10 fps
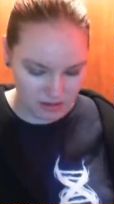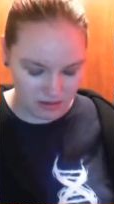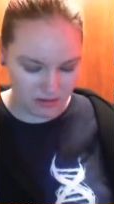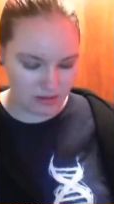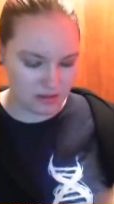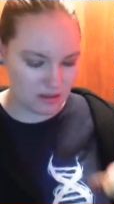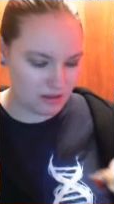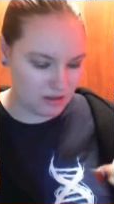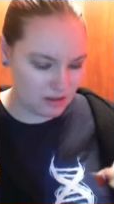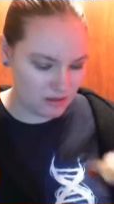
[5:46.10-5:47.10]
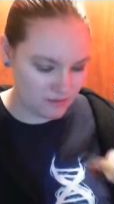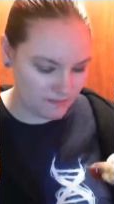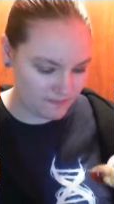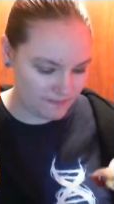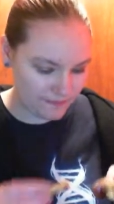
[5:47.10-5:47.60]
Let's see.
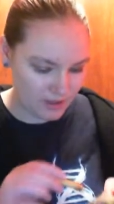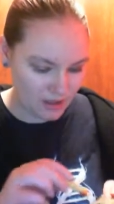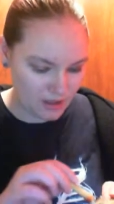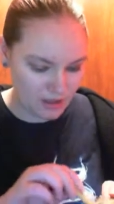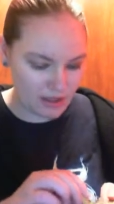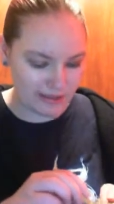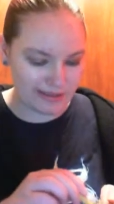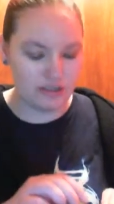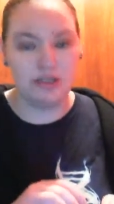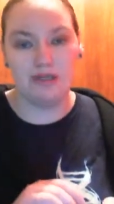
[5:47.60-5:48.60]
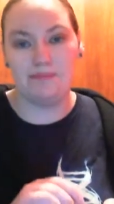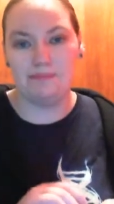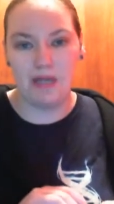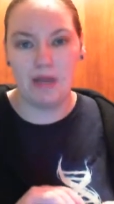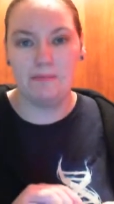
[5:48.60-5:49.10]
Yes, jam.
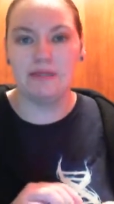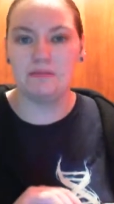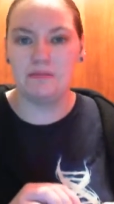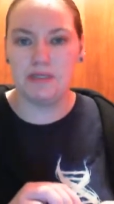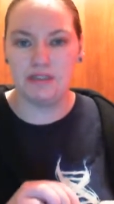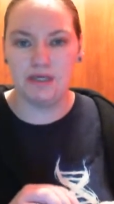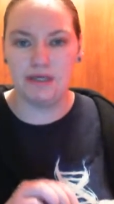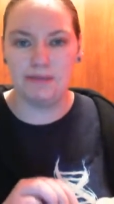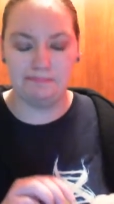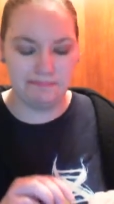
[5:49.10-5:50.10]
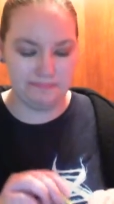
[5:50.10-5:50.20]
It must be jam.